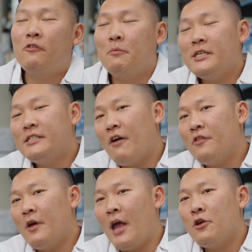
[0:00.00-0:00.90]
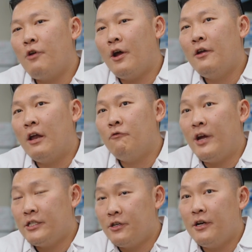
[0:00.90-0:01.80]
for myself, I graduated
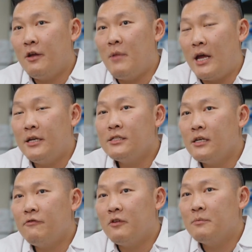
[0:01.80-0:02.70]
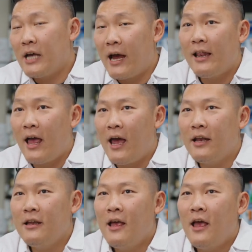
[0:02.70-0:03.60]
veterinary medicine from
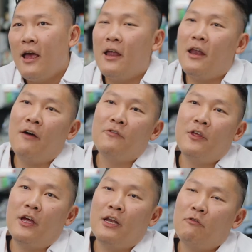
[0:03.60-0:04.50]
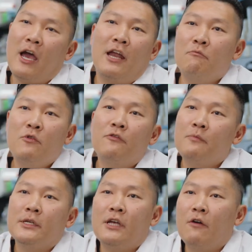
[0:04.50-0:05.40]
Thailand. And after that, I kind of
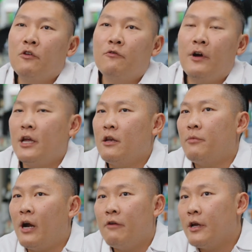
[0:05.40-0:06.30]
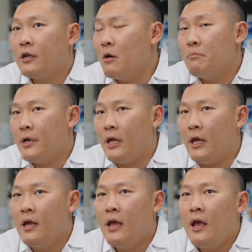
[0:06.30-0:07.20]
moved myself to work in a private
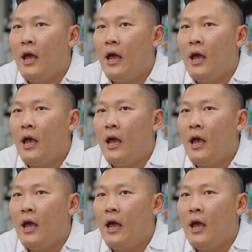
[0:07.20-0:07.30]
company.